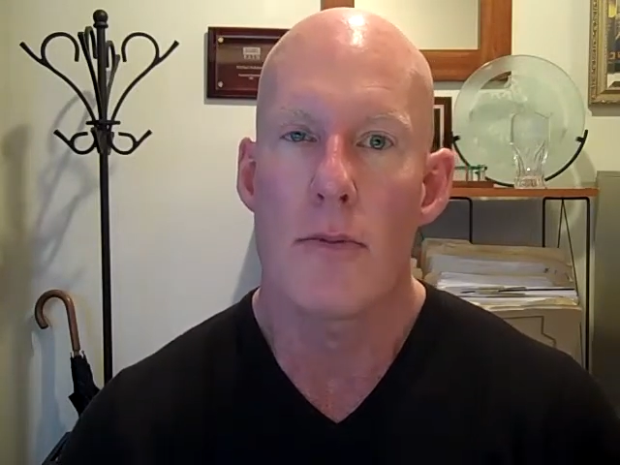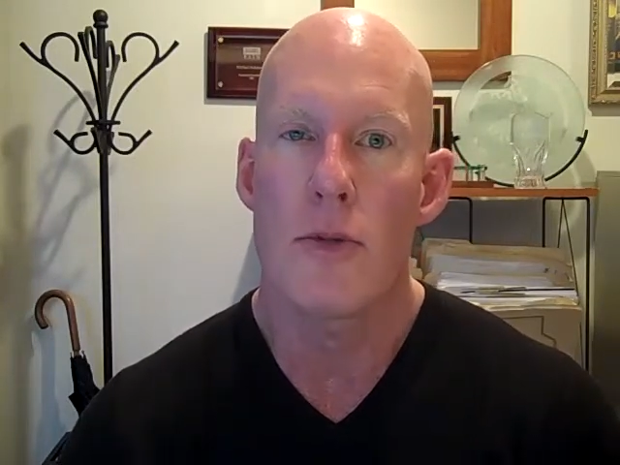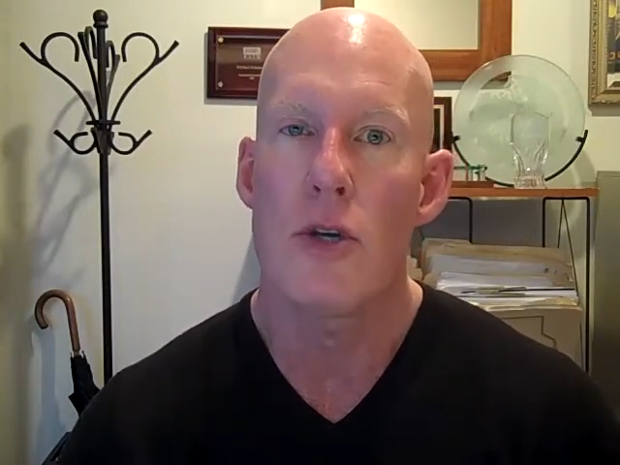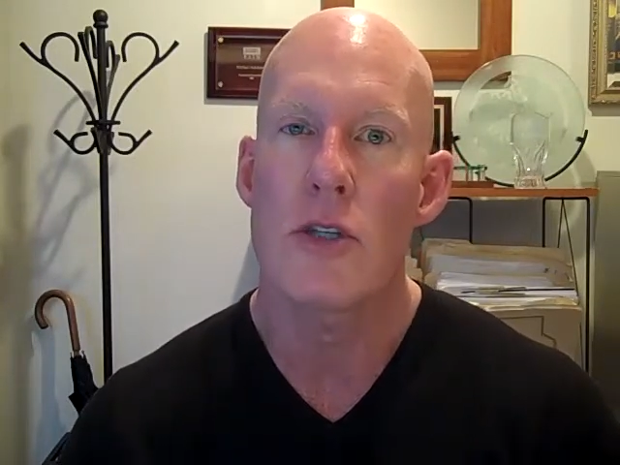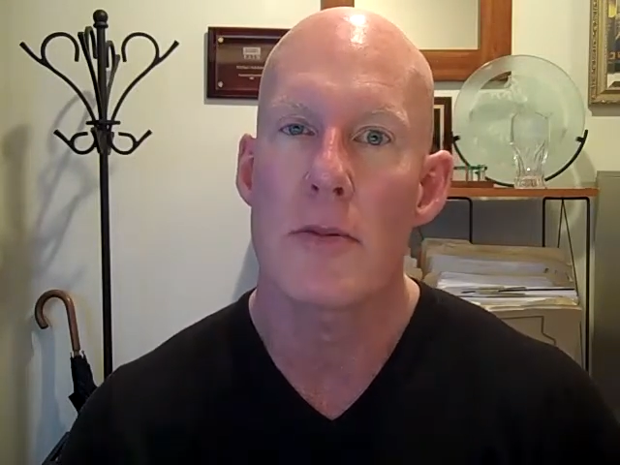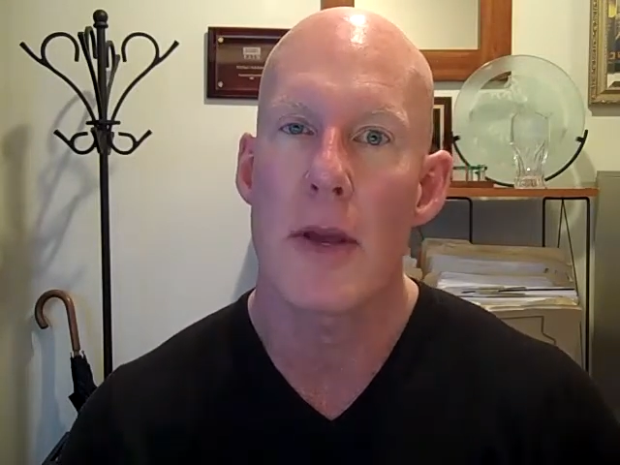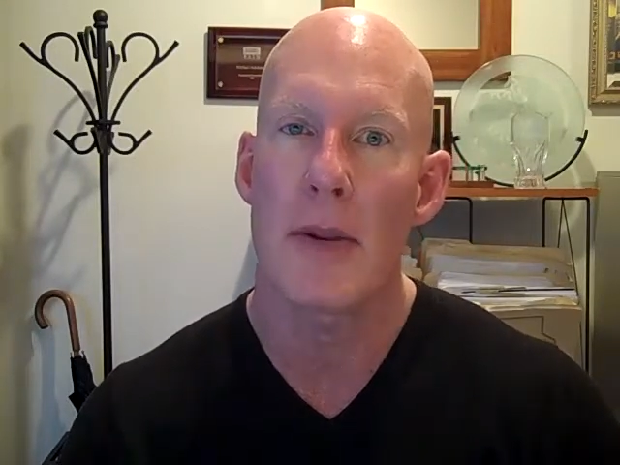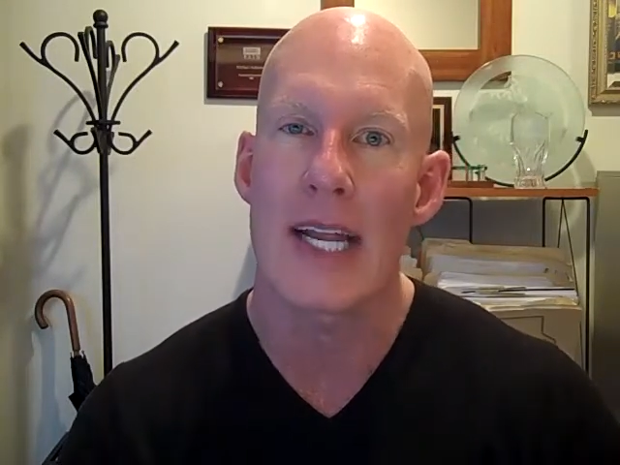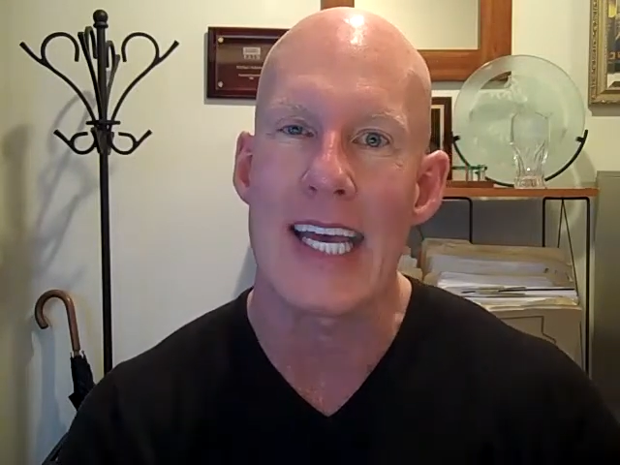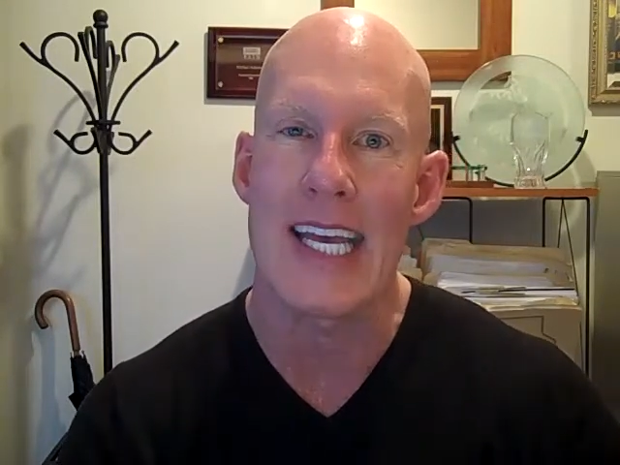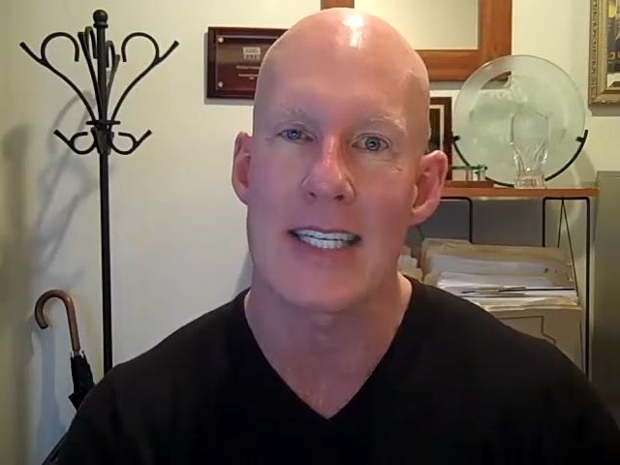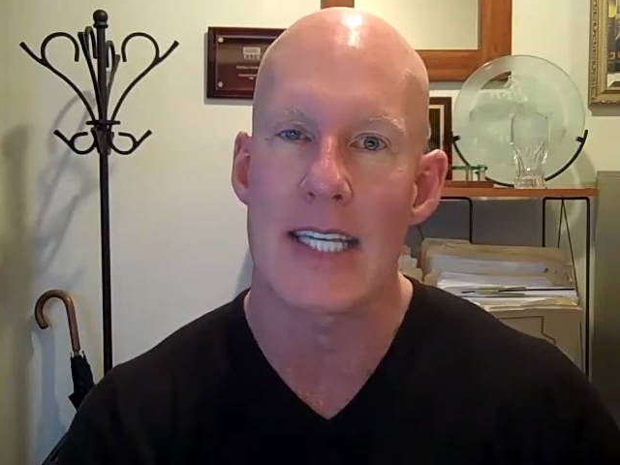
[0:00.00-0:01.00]
used to be able
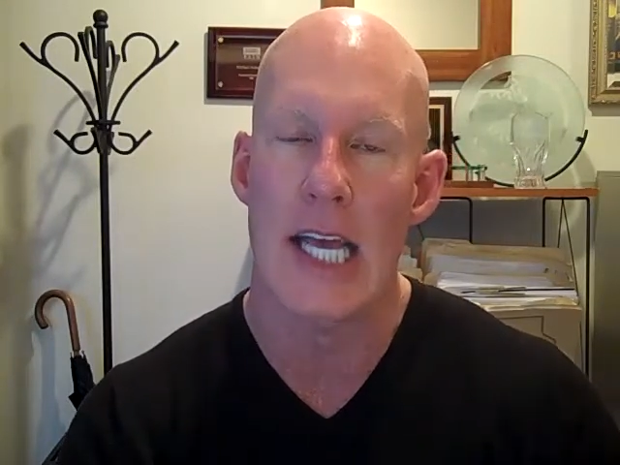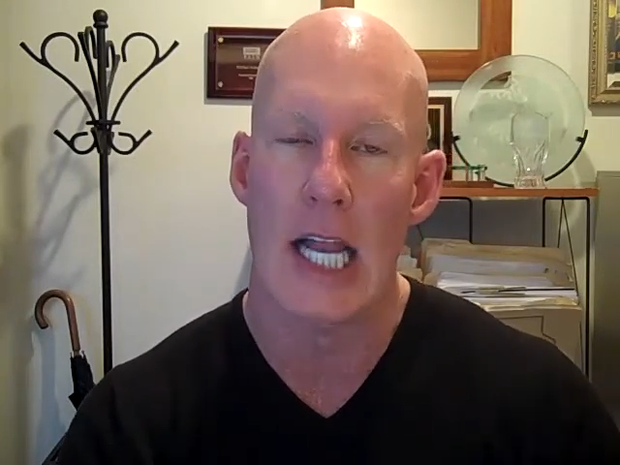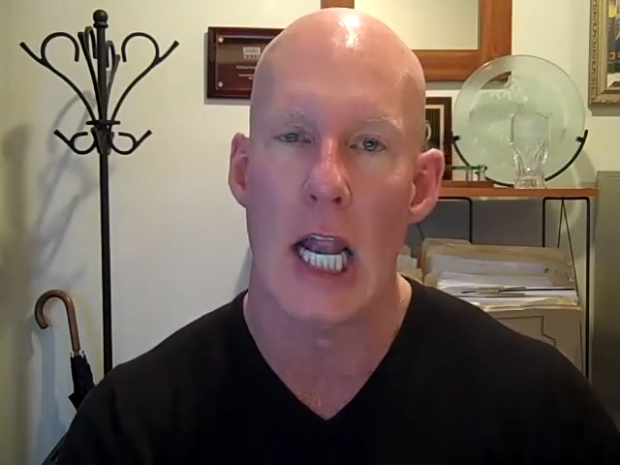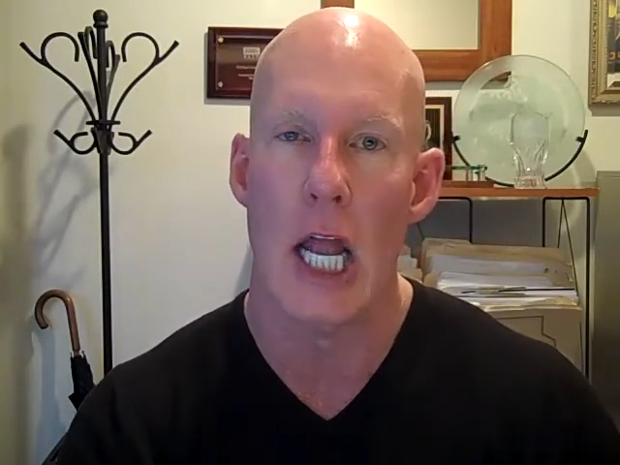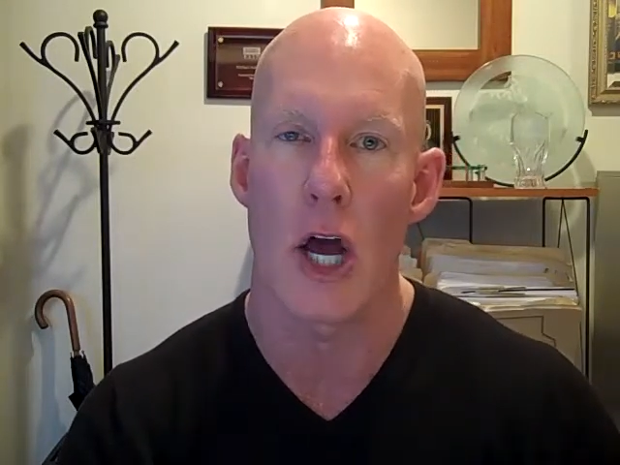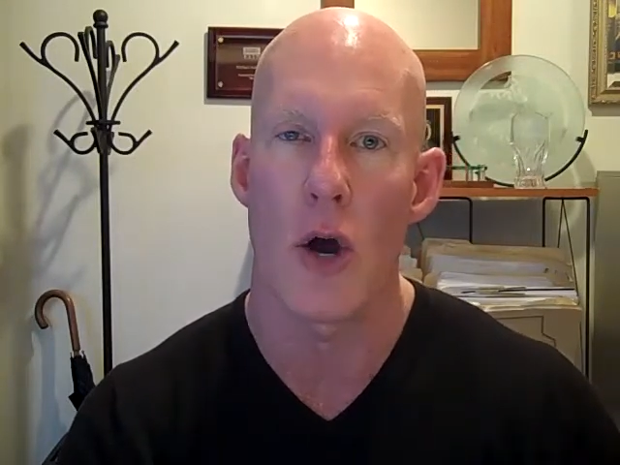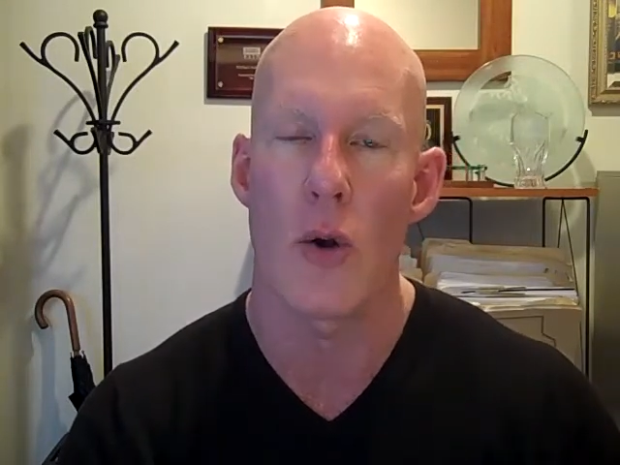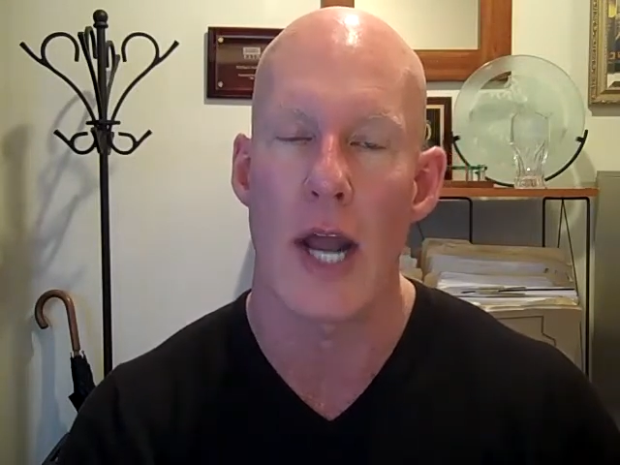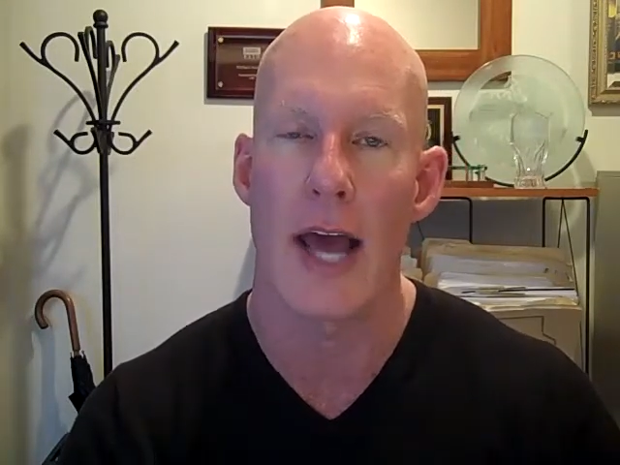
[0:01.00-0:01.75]
to easily get a loan,